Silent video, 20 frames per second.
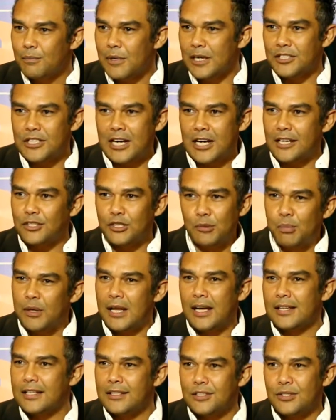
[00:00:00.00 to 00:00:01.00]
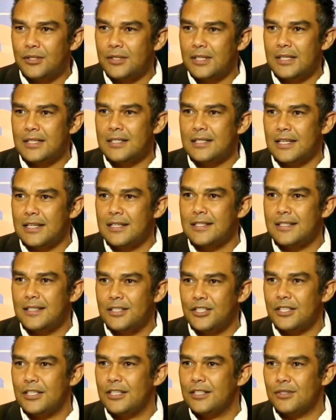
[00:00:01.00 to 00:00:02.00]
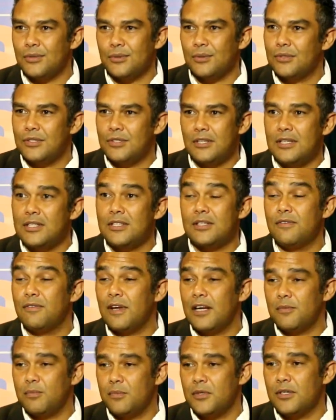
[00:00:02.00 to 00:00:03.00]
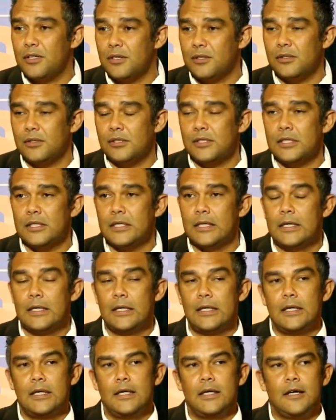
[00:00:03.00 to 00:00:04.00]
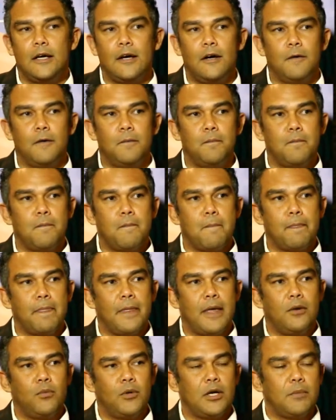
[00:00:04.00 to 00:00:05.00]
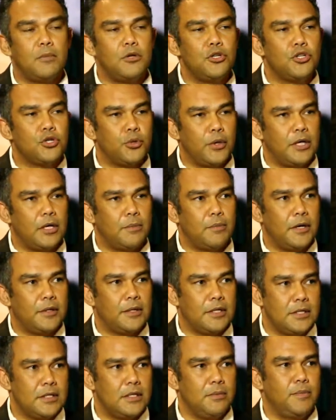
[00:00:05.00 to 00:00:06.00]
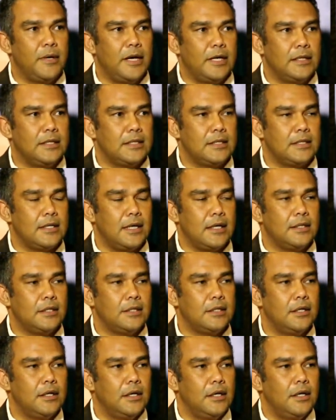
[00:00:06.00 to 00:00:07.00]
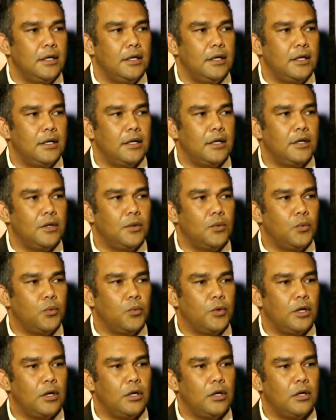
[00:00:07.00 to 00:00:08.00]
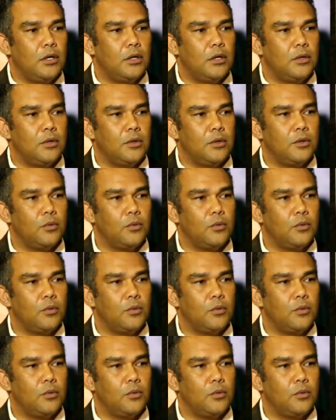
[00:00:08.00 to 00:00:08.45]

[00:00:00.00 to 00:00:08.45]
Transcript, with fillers: by trying to plug into these SDGs or these development goals. Um, and what I'm enjoying about this debate is that uh, we are